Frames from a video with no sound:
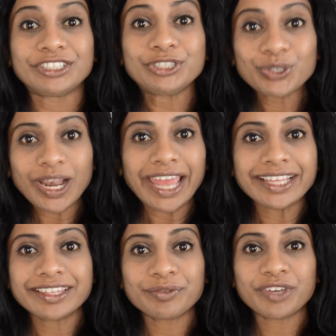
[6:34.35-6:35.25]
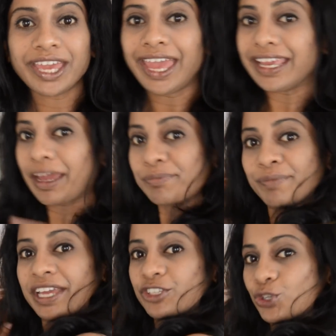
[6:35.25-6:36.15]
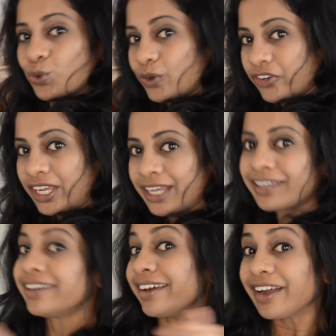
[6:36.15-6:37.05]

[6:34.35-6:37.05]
Did you like the way I kept my jewelry?